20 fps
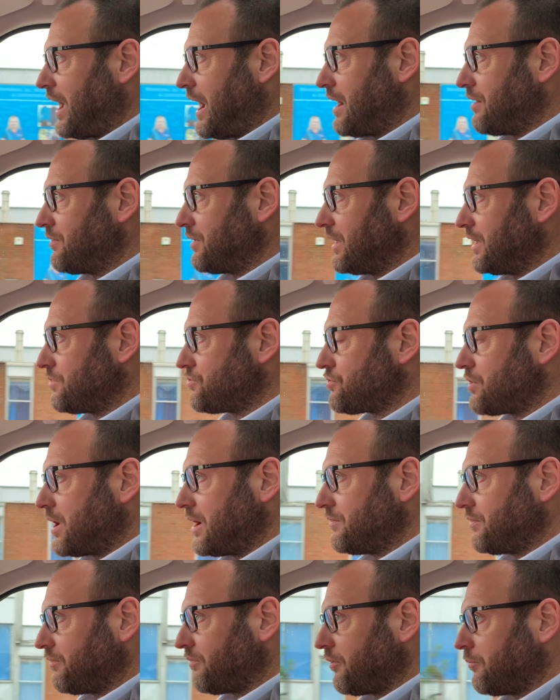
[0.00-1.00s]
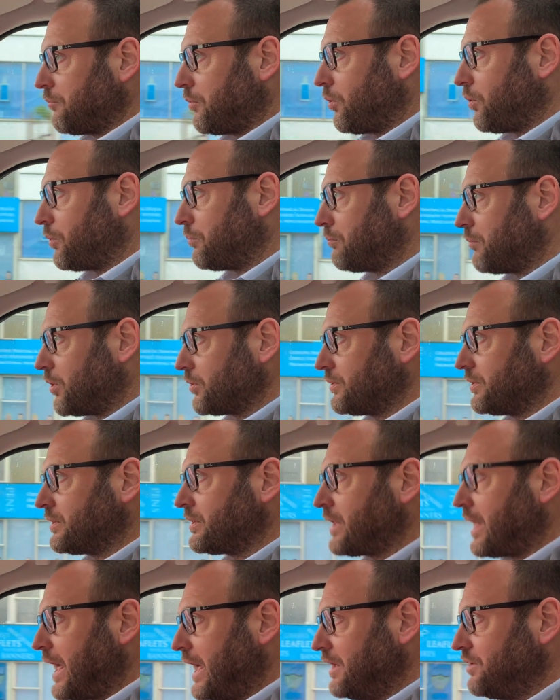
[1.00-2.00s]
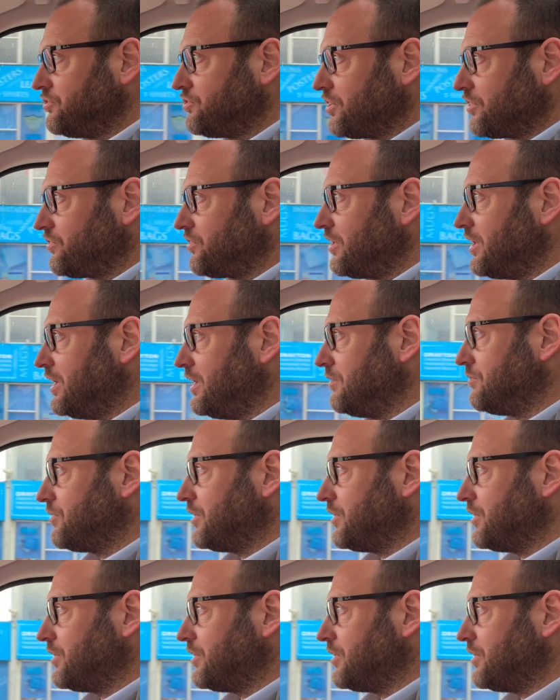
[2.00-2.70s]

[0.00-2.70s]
having a drive of a more modern HSE